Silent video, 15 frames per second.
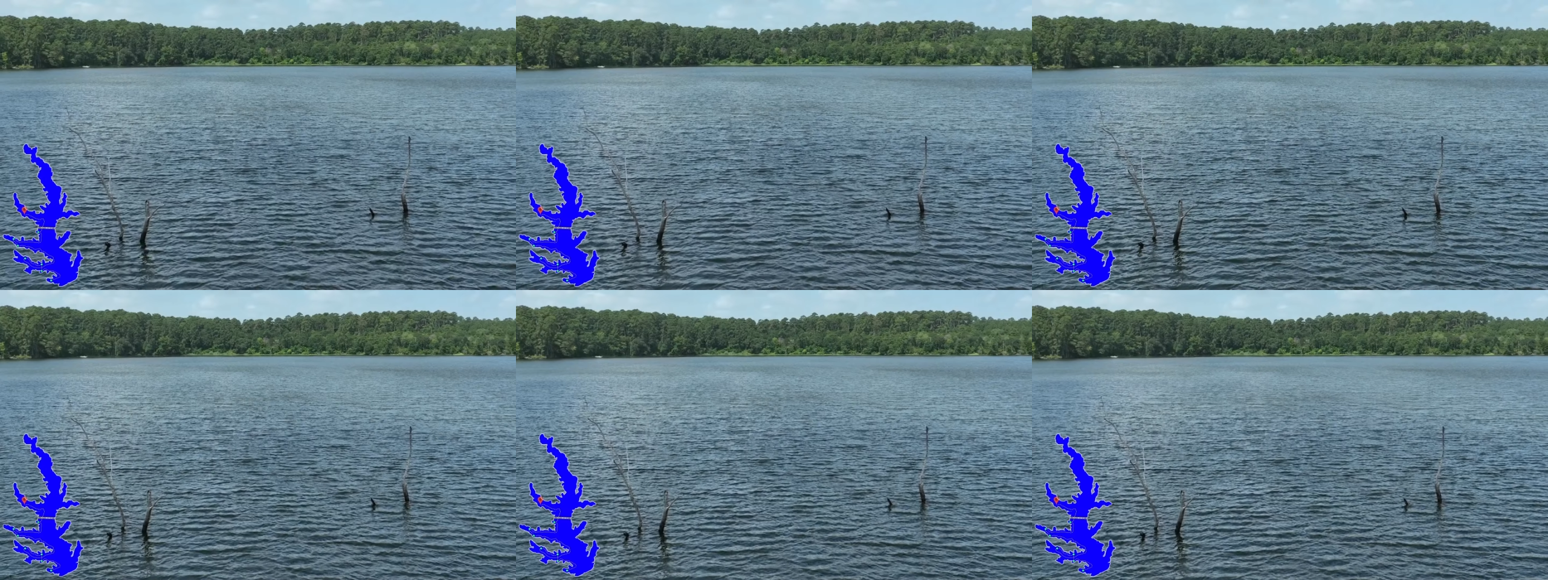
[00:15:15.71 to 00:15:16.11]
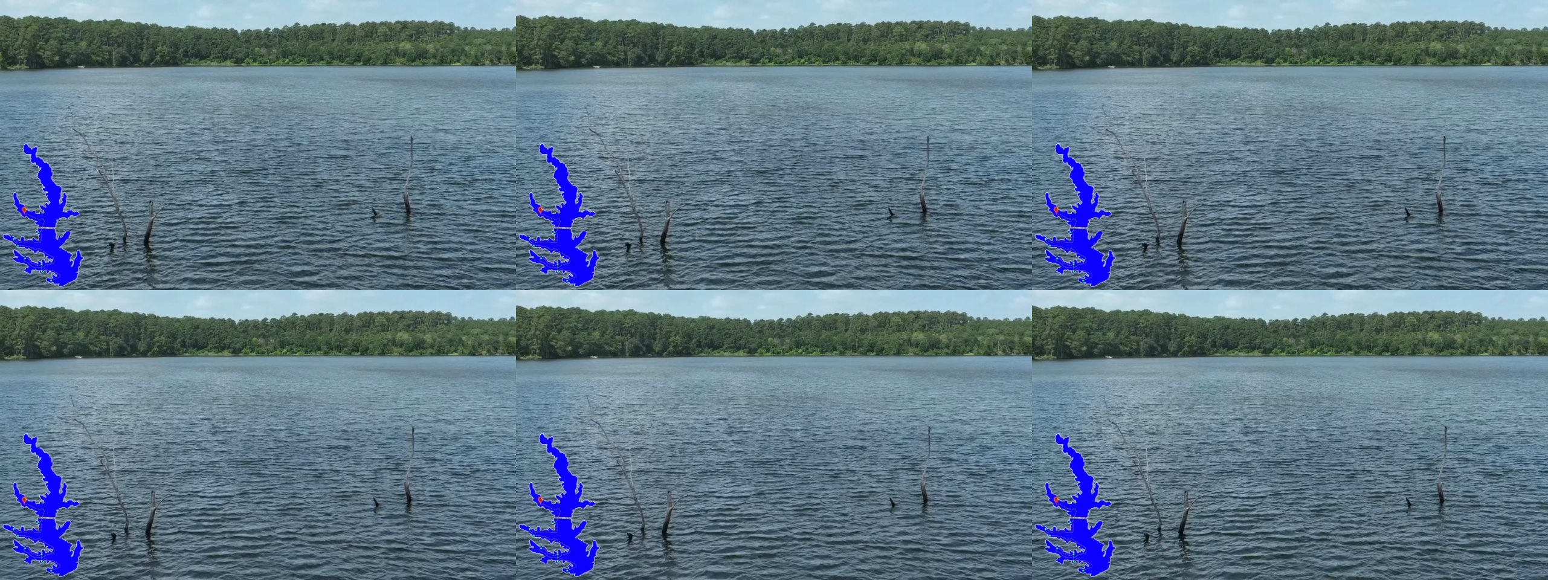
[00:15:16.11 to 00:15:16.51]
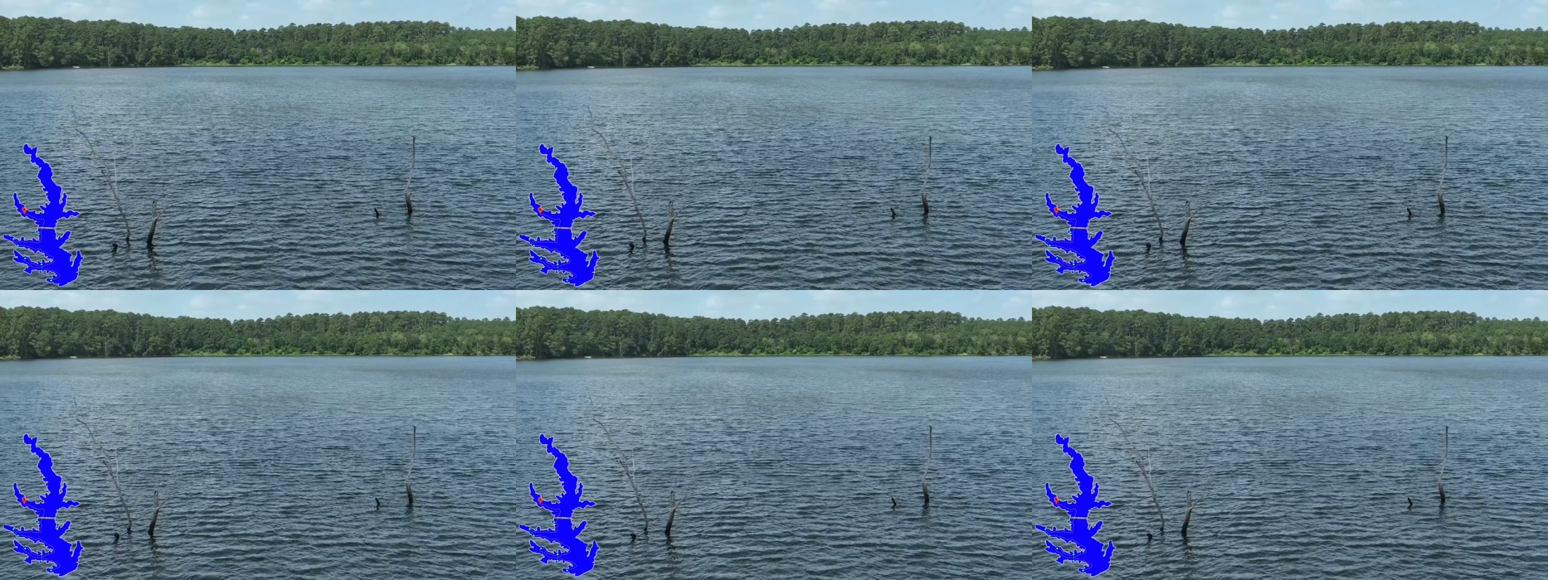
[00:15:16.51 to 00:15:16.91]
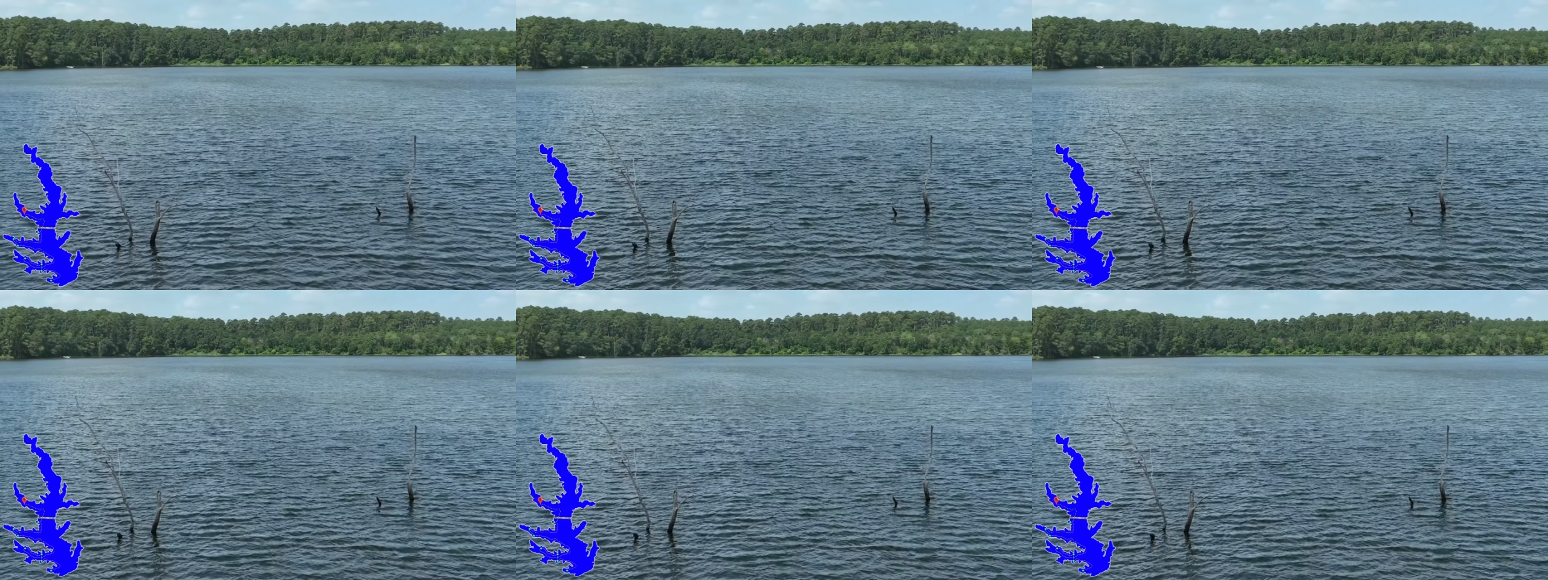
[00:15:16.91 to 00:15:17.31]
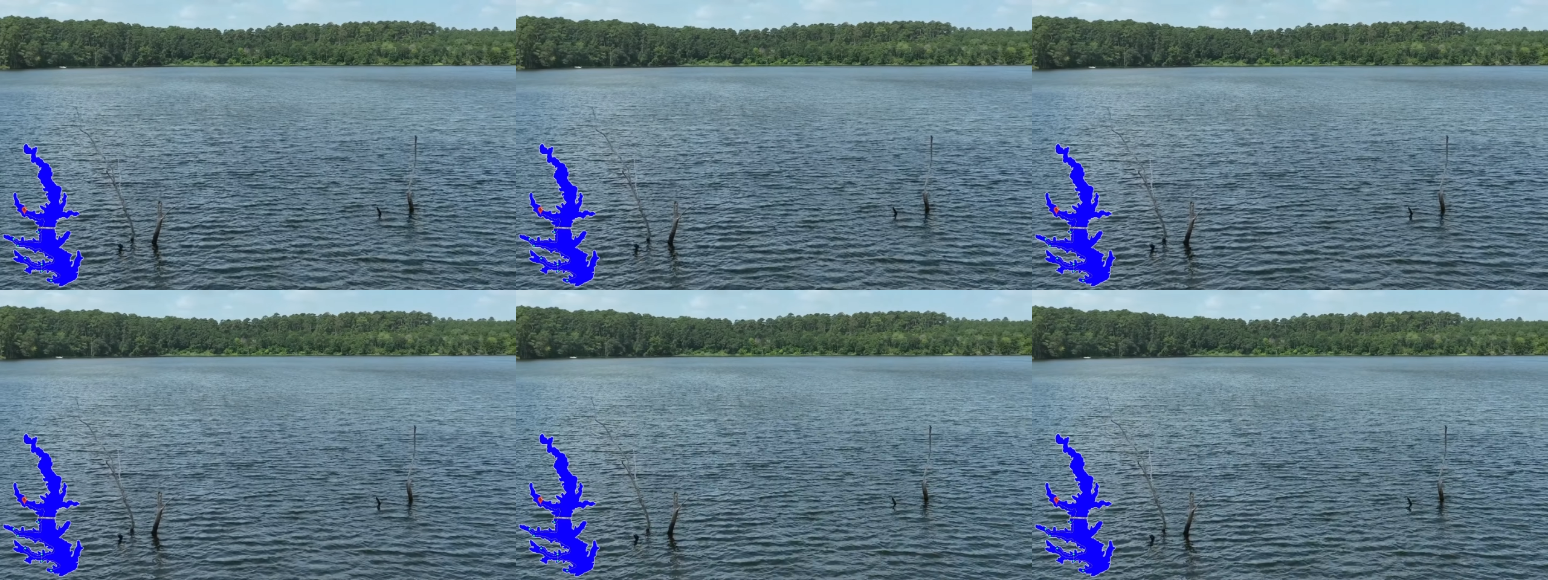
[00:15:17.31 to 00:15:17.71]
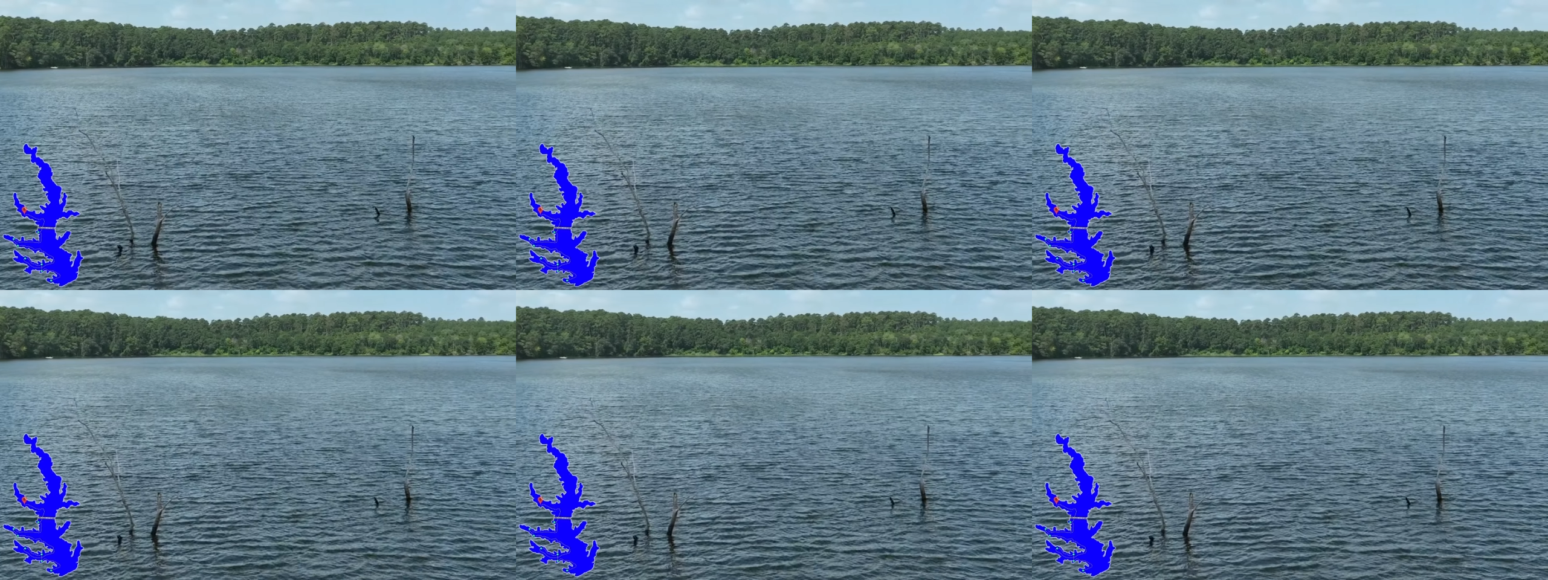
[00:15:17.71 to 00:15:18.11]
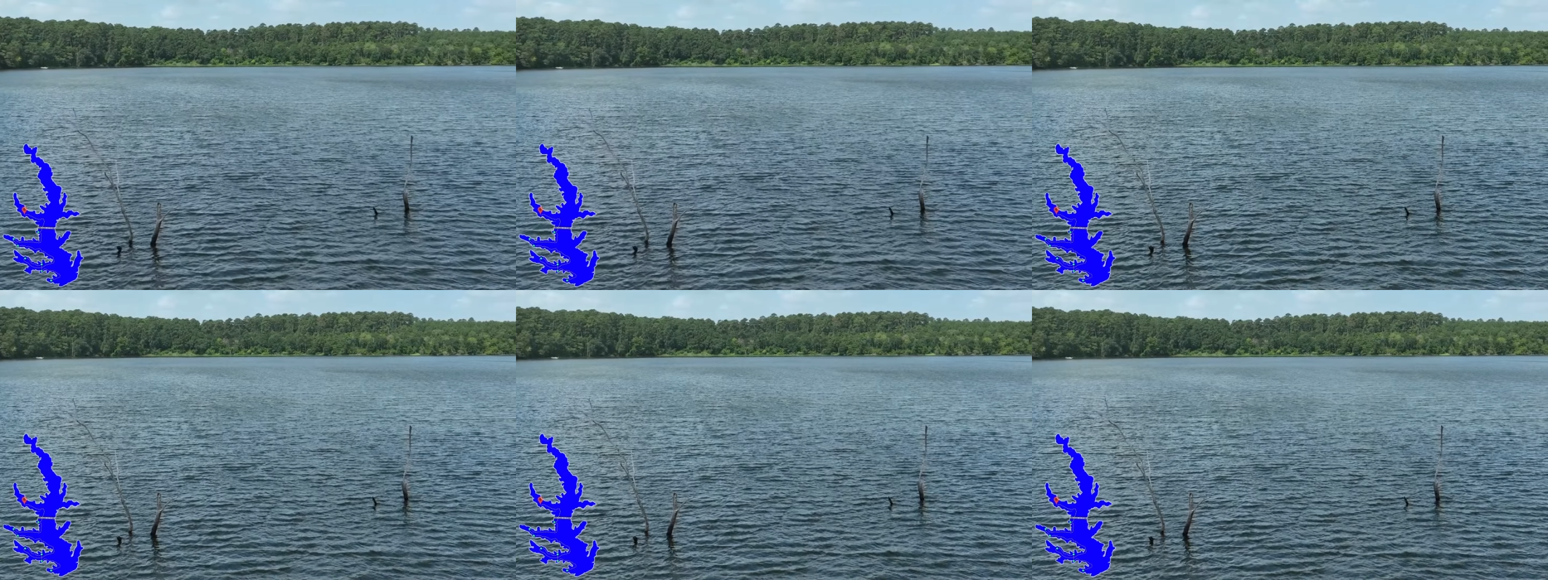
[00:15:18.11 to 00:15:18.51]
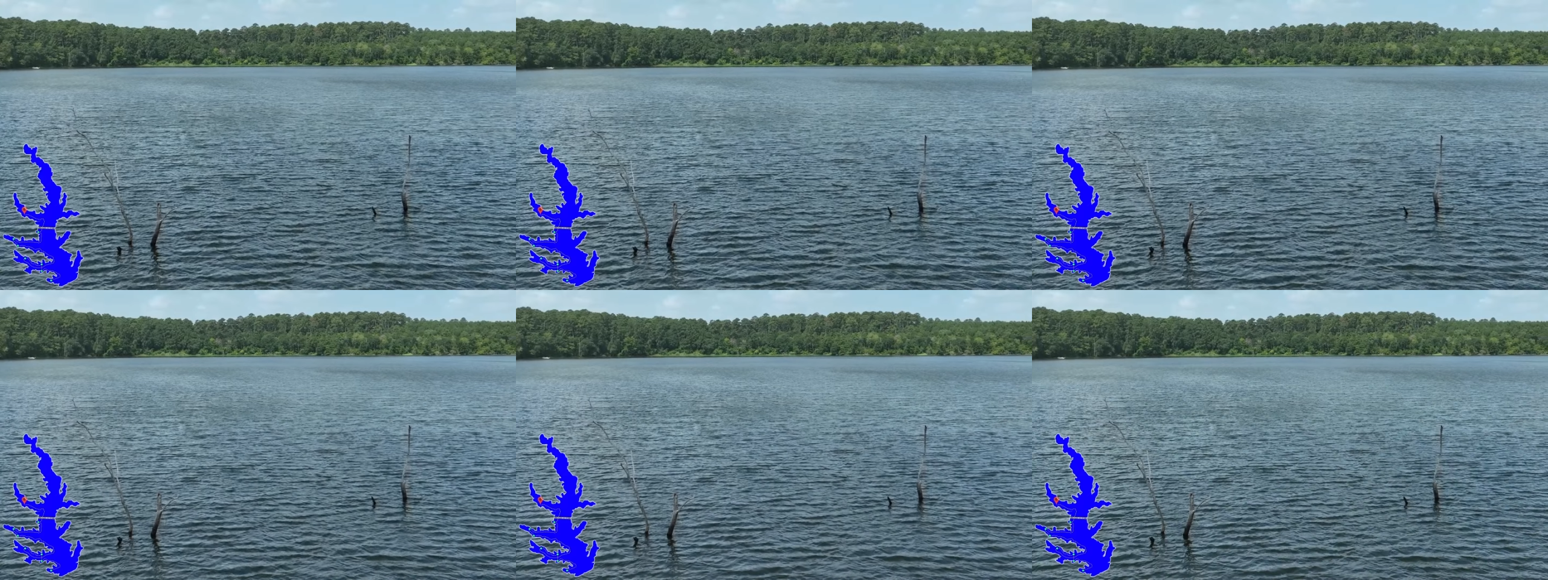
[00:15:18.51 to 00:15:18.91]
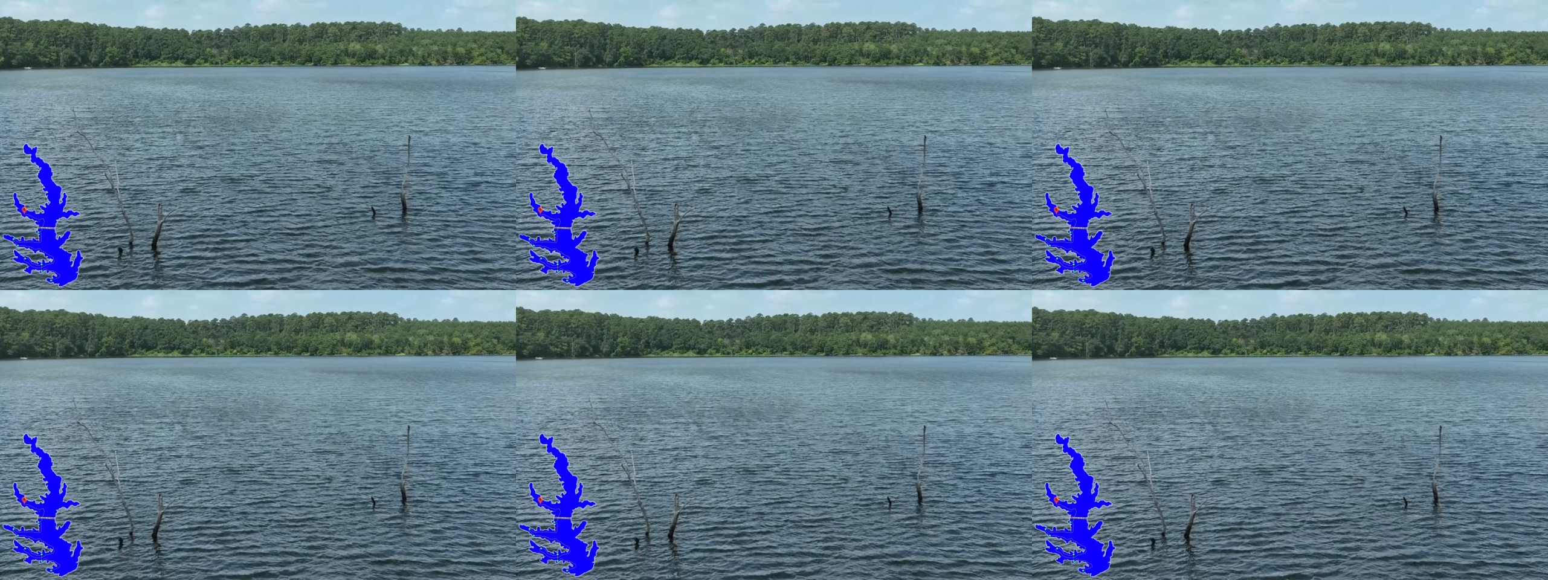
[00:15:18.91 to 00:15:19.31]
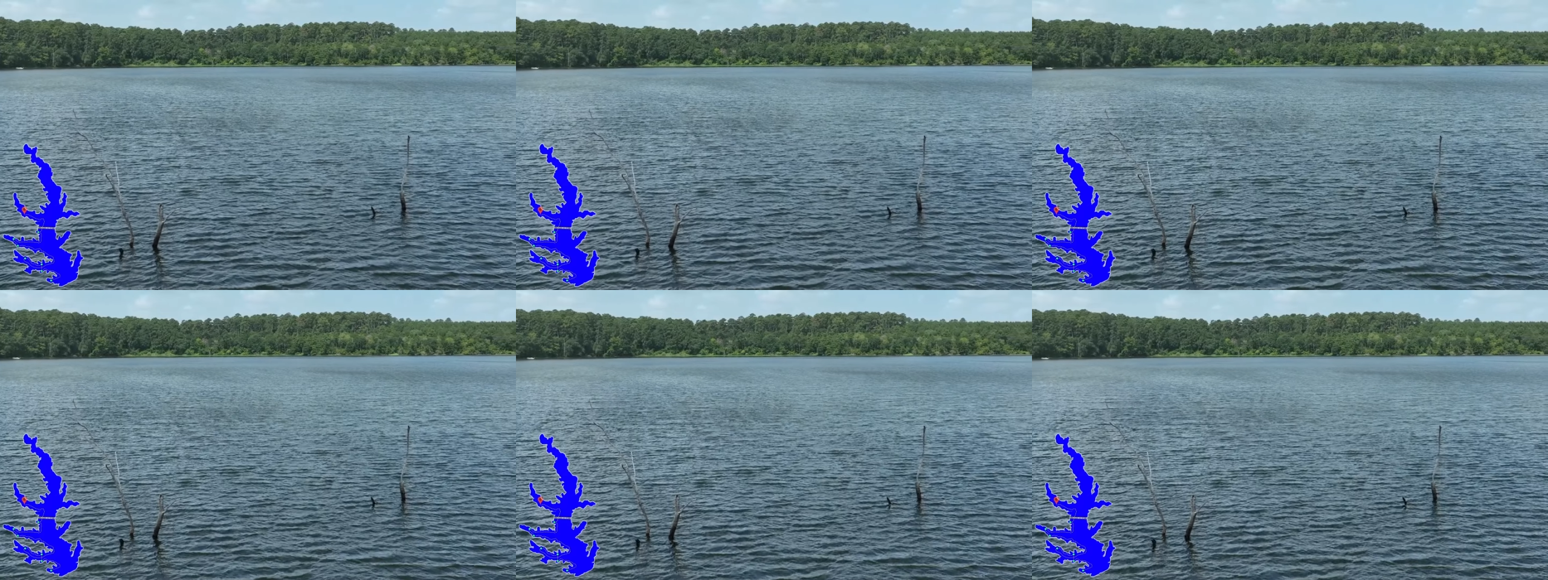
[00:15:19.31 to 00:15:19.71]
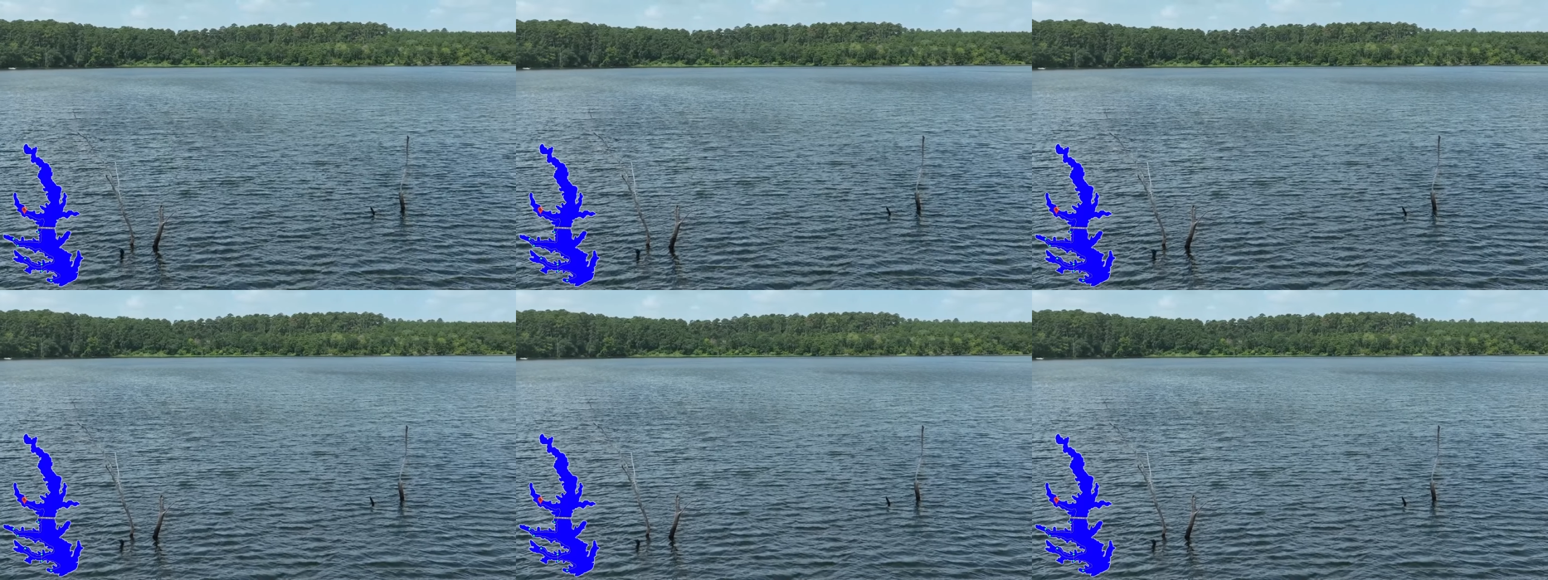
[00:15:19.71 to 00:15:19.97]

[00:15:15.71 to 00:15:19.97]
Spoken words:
Nobody's mouth can be seen.